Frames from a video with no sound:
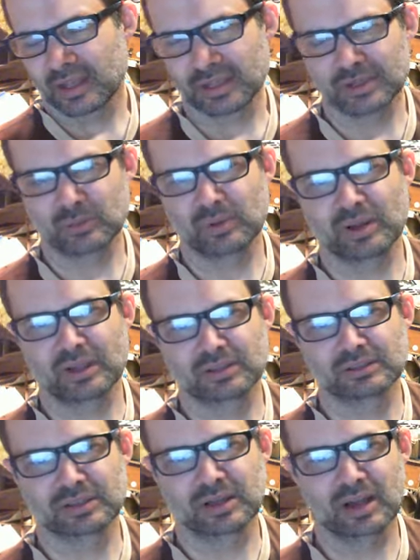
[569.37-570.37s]
anyway,
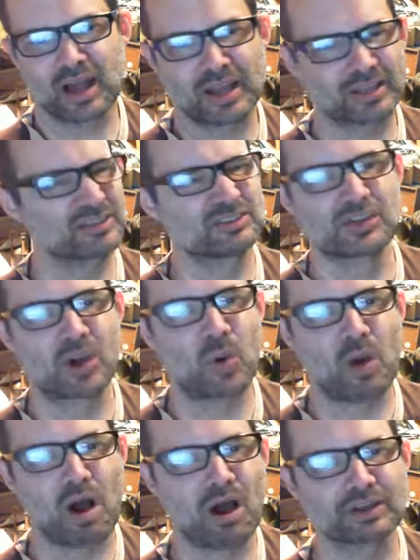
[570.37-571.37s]
uh, I could go
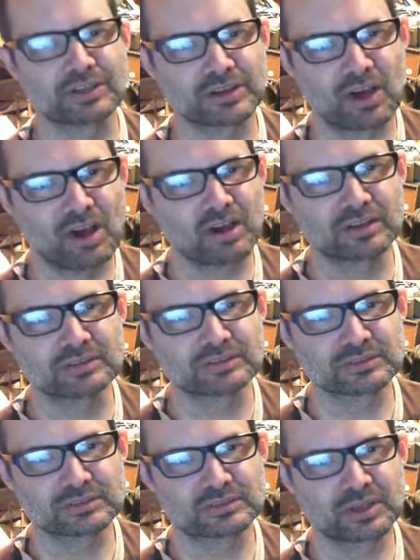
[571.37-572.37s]
on and on
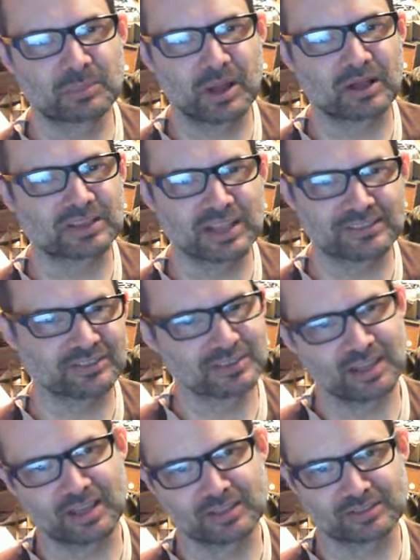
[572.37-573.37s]
about less and
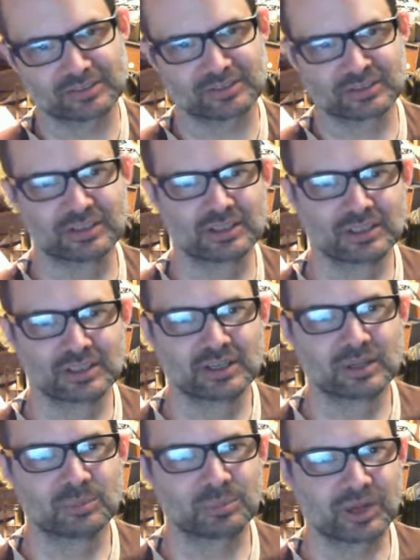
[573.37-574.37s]
less
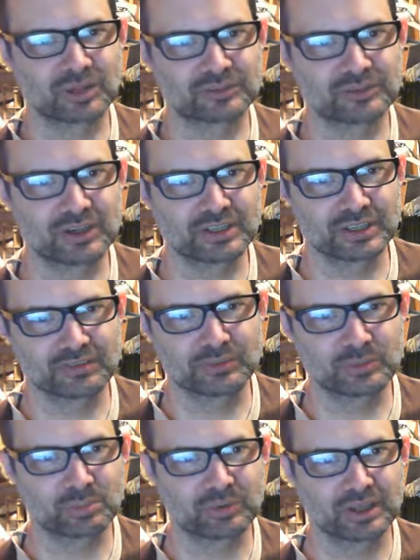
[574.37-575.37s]
but I'll try to give
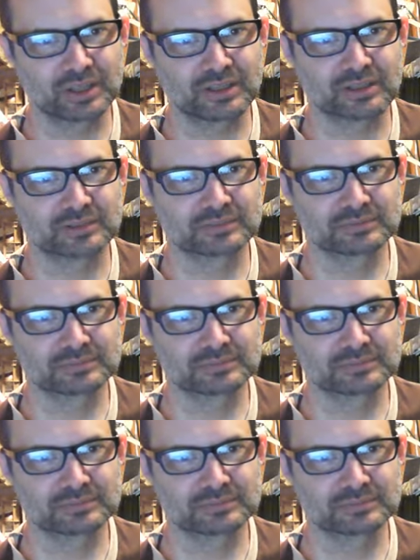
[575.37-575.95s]
you a break.